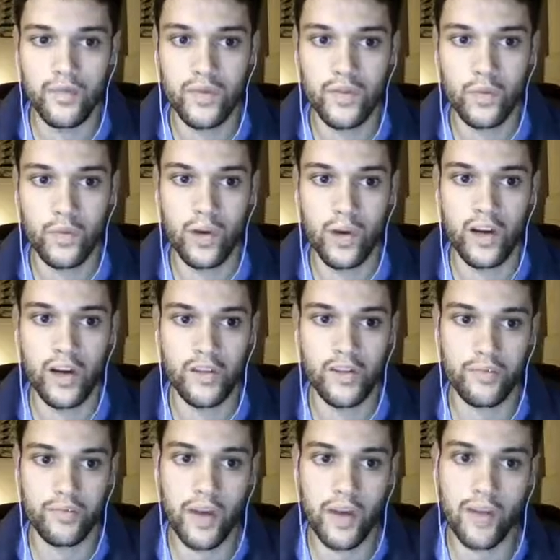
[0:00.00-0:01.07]
Where
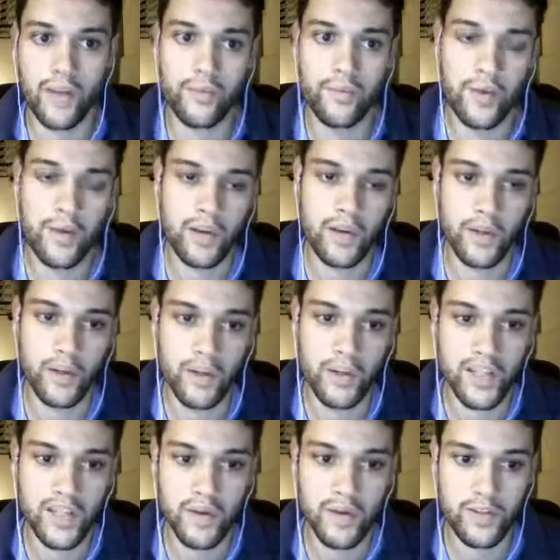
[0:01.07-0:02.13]
maybe I know my
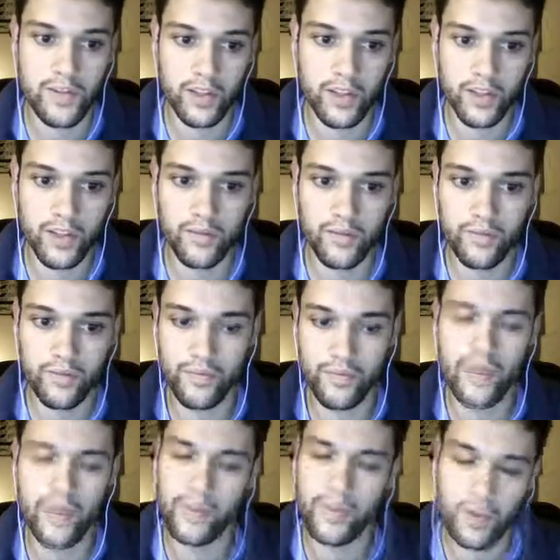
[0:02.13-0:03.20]
teammates are
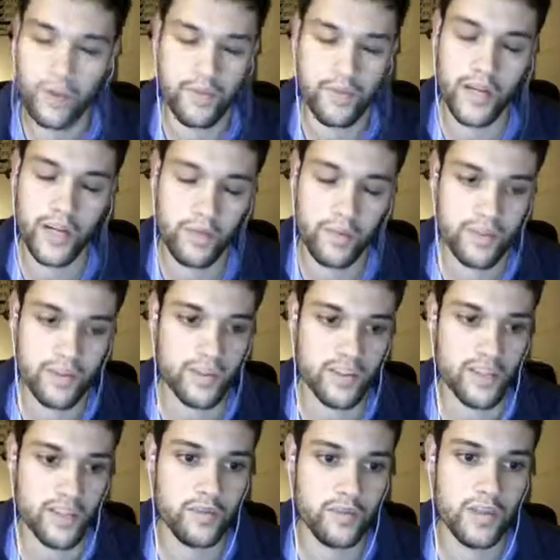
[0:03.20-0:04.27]
gonna, the push may not have been
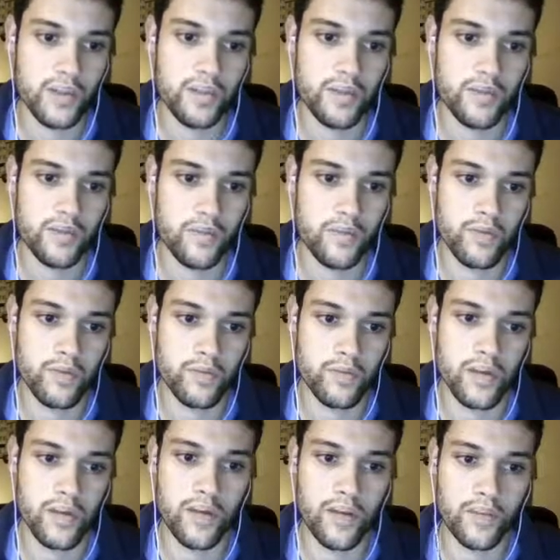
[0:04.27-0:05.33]
successful, my teammates could be
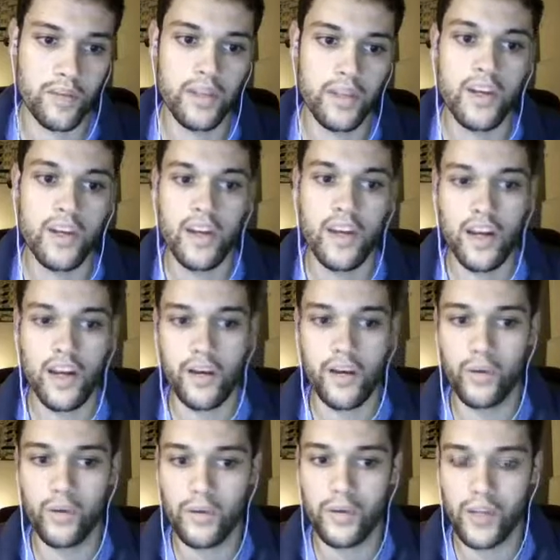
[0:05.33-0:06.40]
pushing behind me, and I
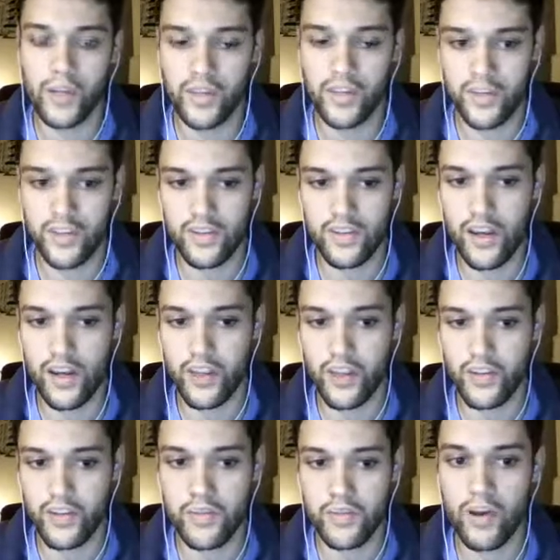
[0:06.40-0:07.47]
want them to get this
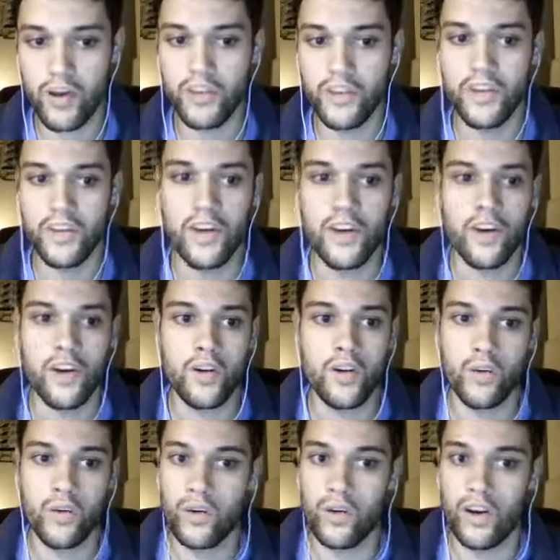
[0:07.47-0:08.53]
3 spawn.
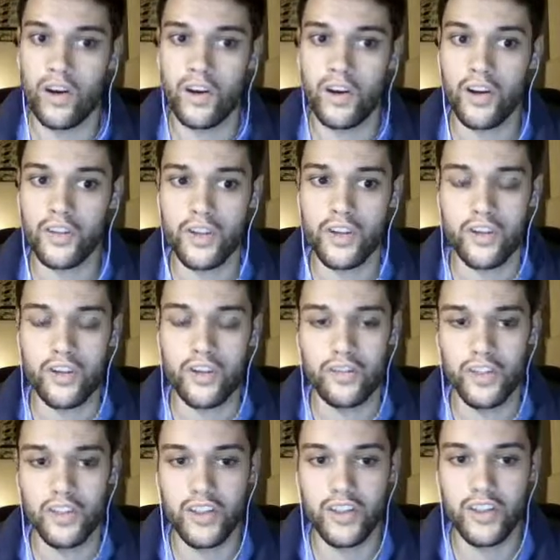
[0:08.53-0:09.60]
Or
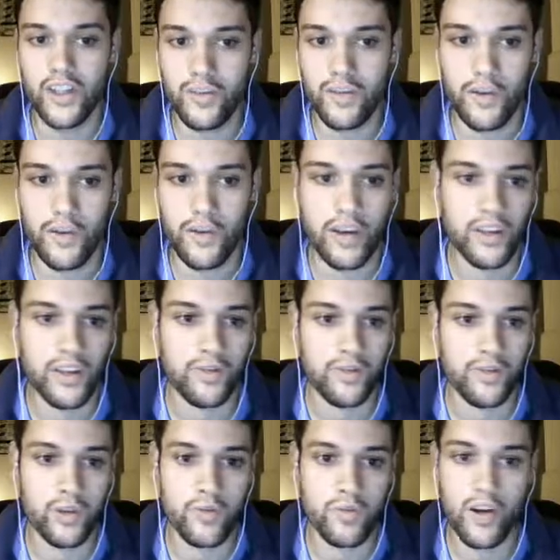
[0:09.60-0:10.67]
alternatively, maybe I get the
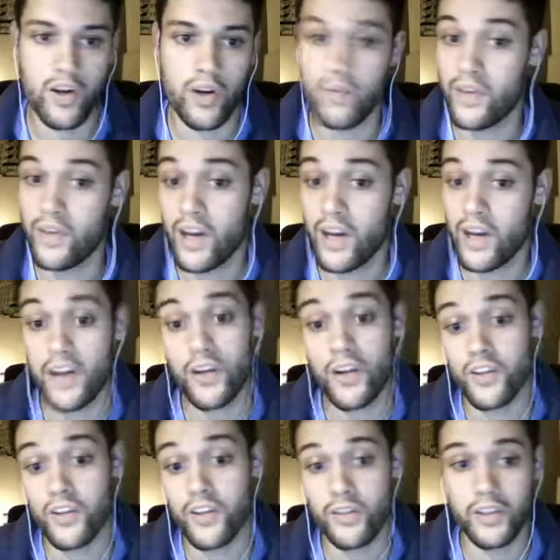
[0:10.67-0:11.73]
4 spawn, and I
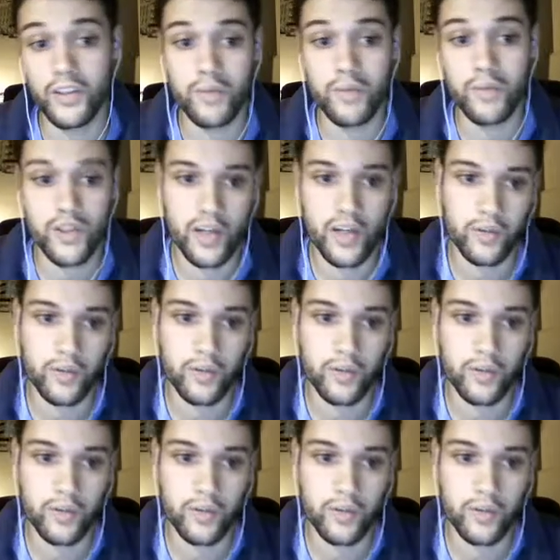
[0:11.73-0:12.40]
know they're really pushing up.